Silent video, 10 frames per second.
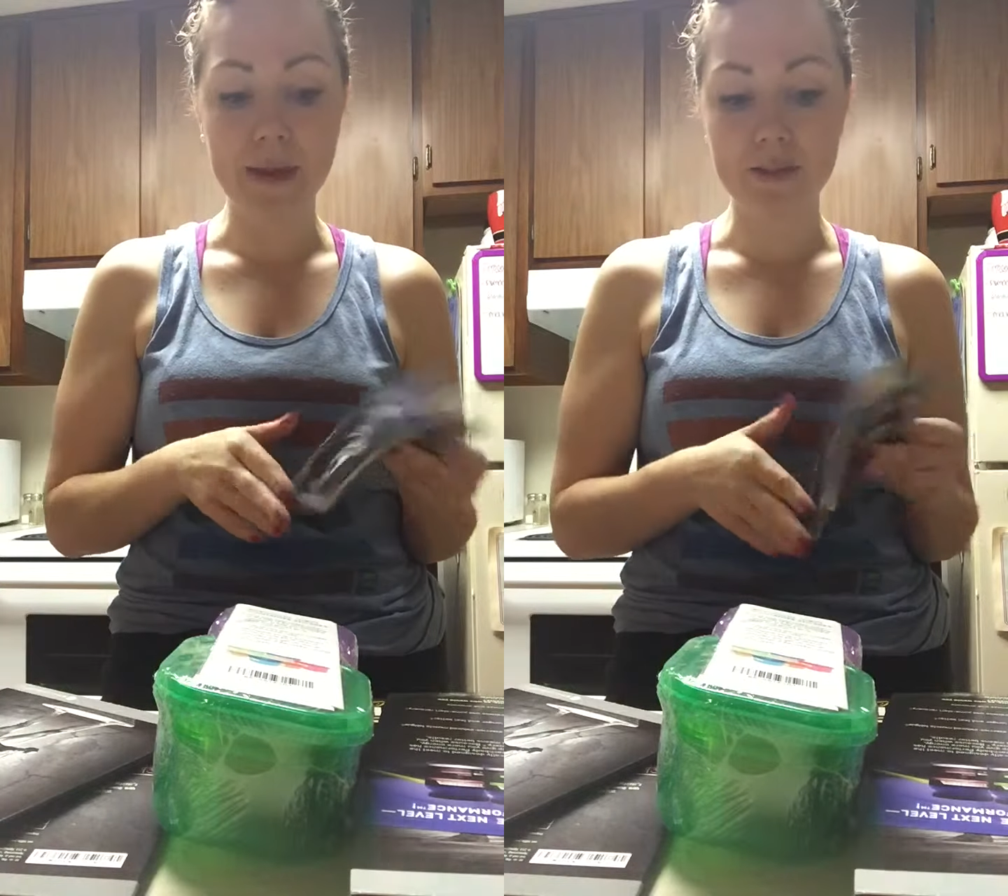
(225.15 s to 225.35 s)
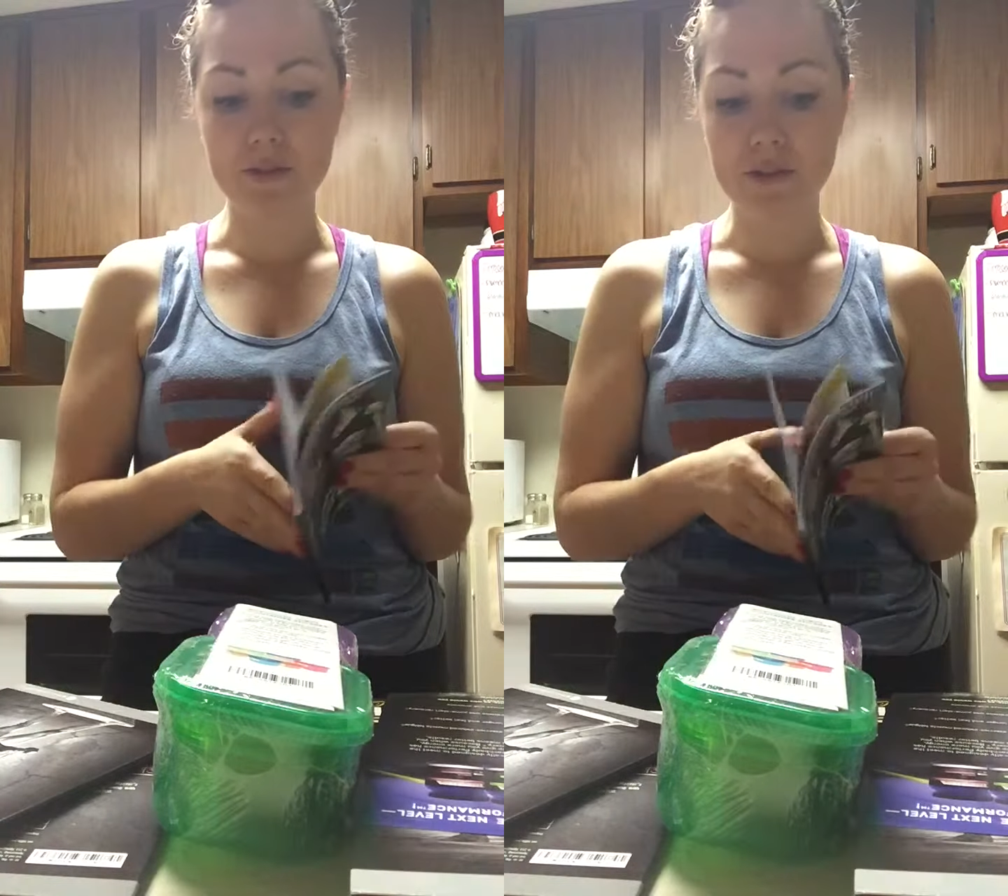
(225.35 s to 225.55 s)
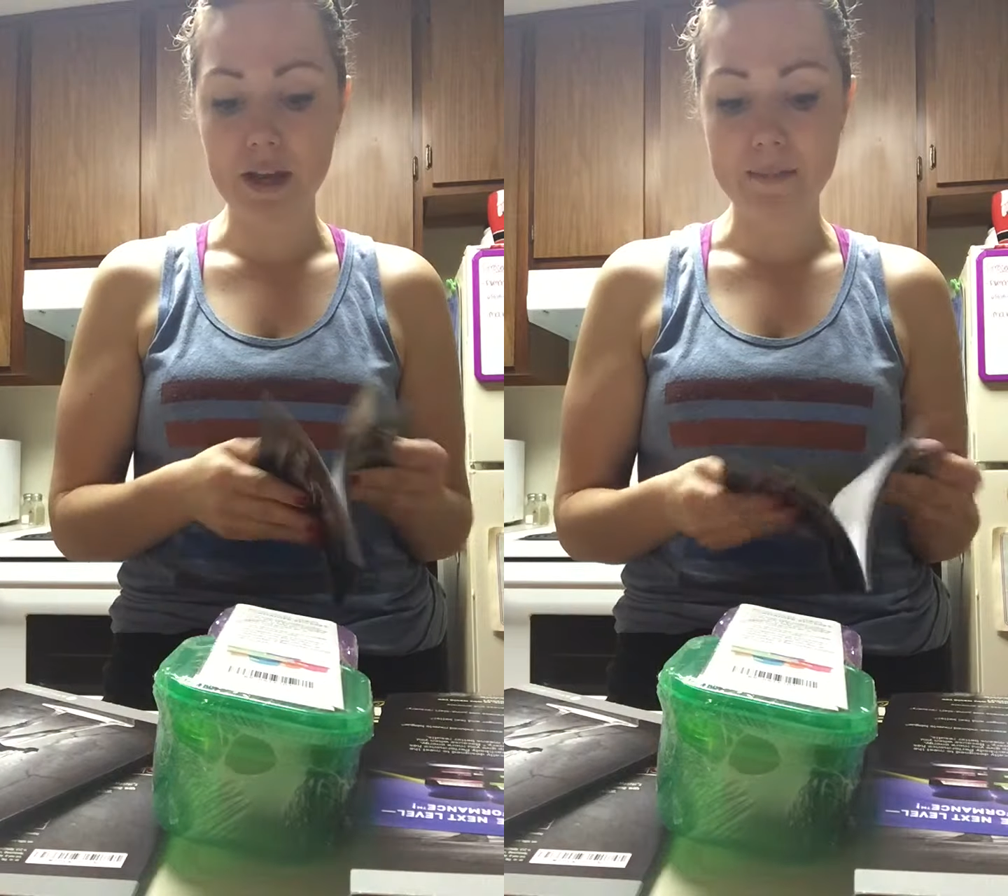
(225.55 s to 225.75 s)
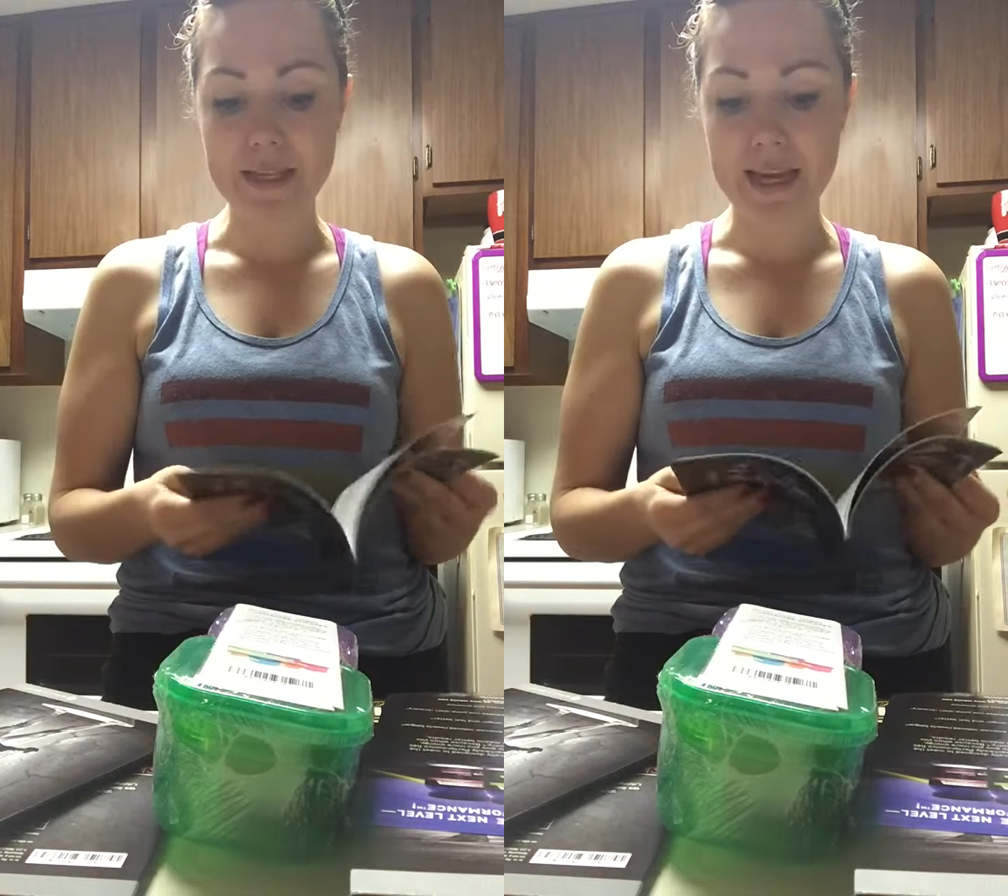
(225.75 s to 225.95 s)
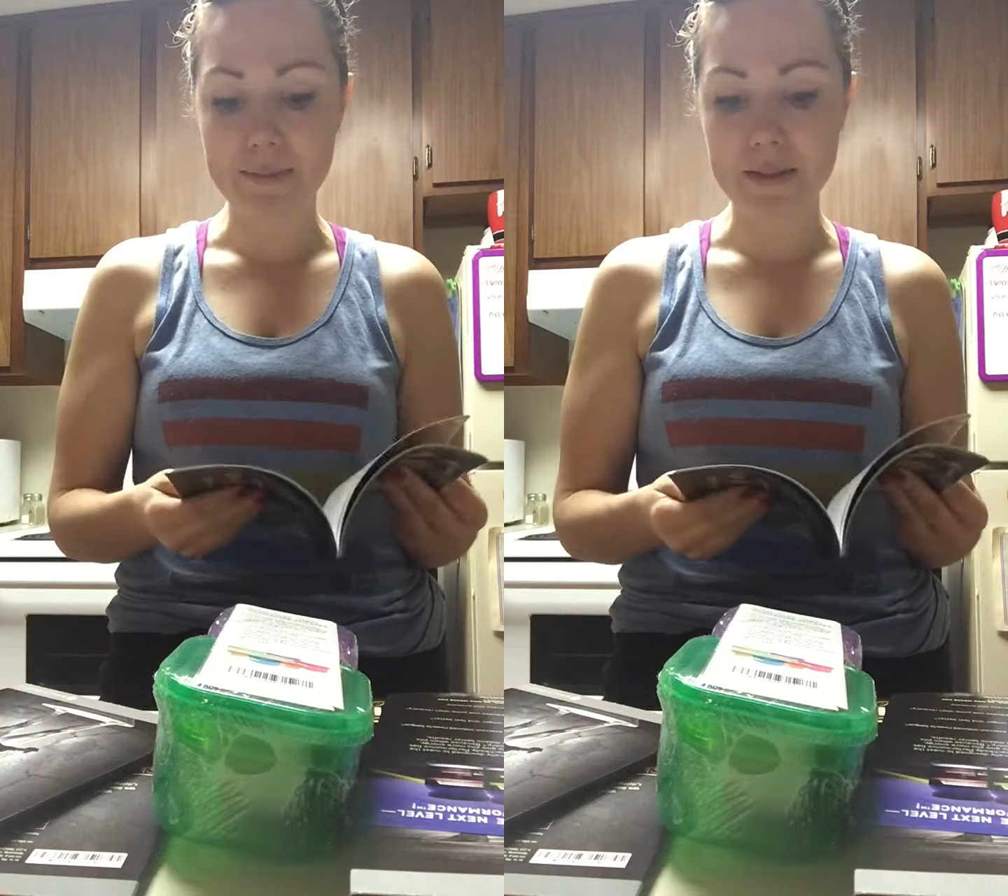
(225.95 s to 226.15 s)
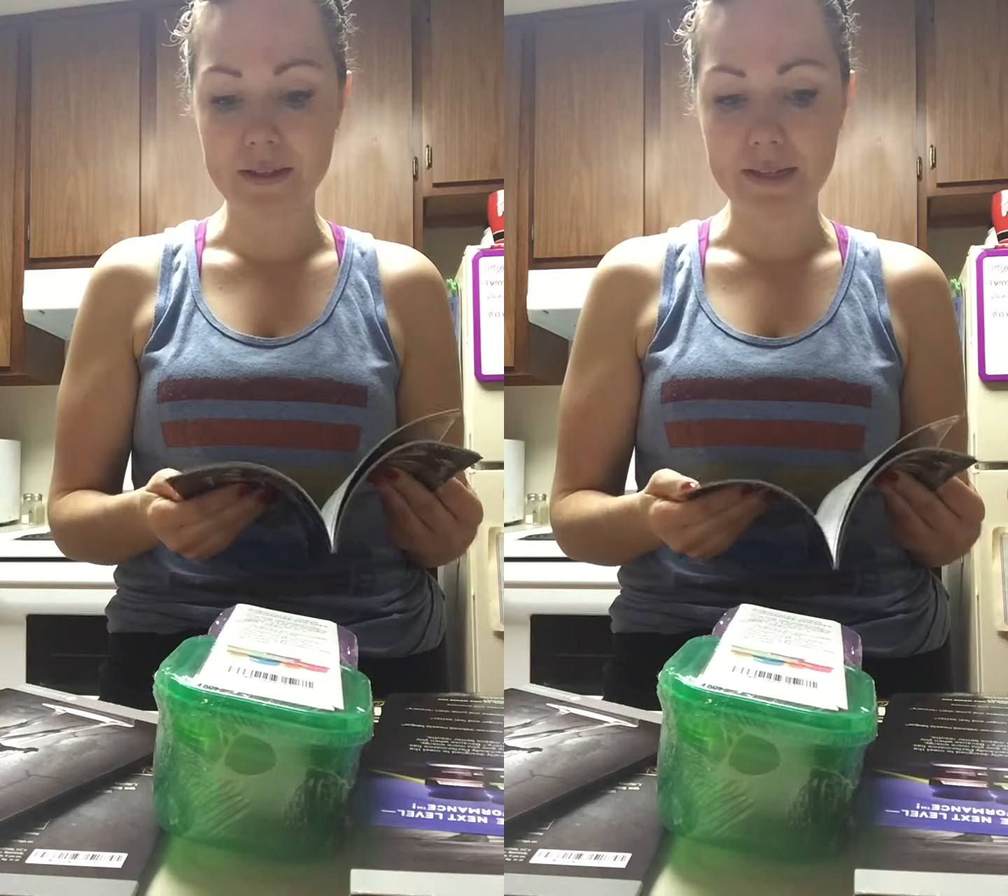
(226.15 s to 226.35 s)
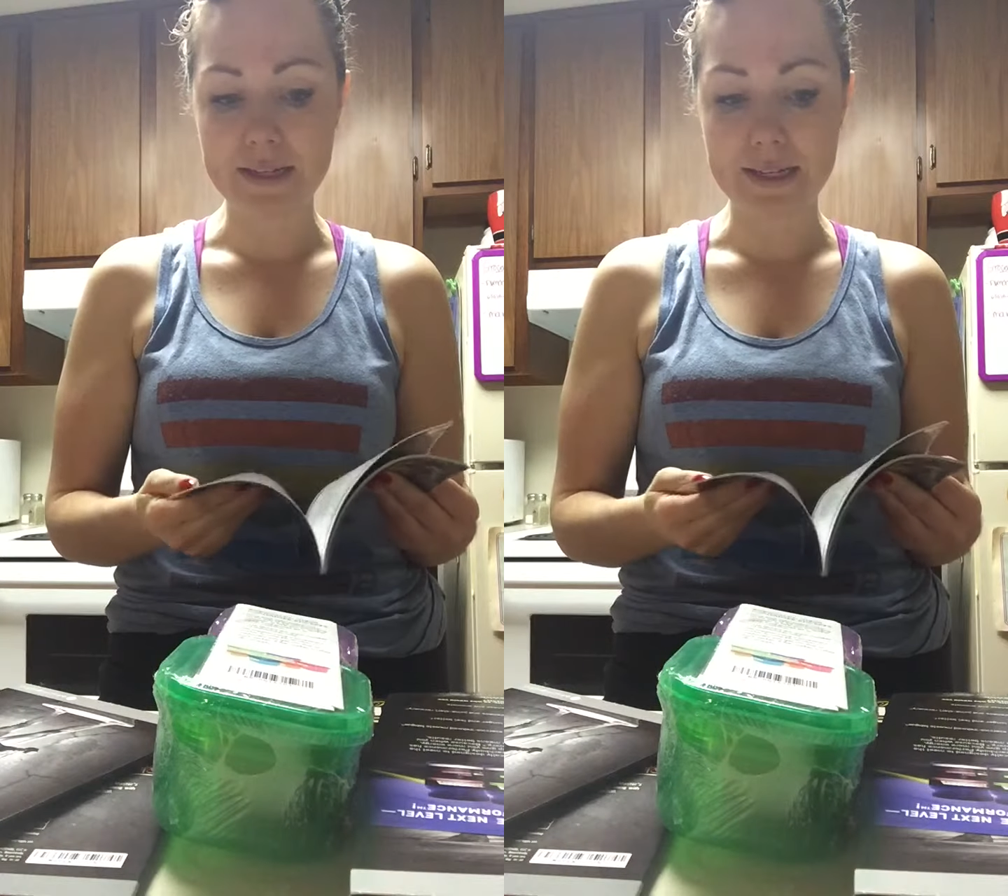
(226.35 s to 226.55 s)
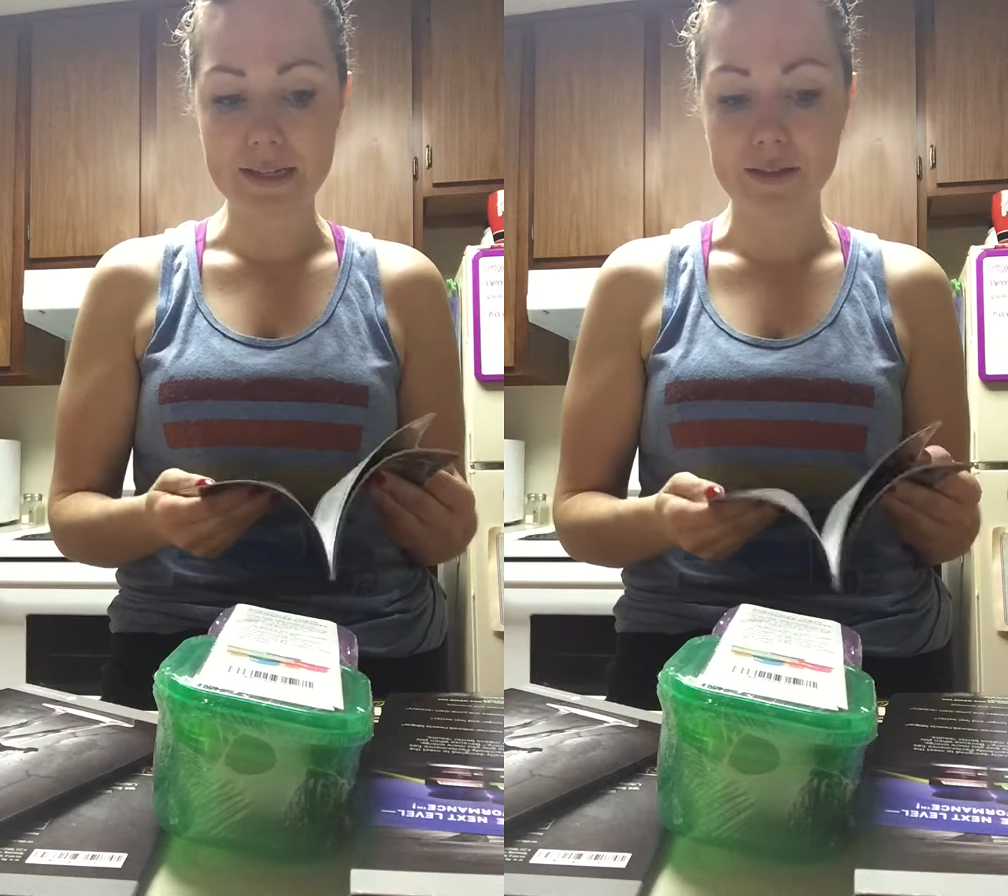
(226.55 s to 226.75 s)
my username is abeasley6,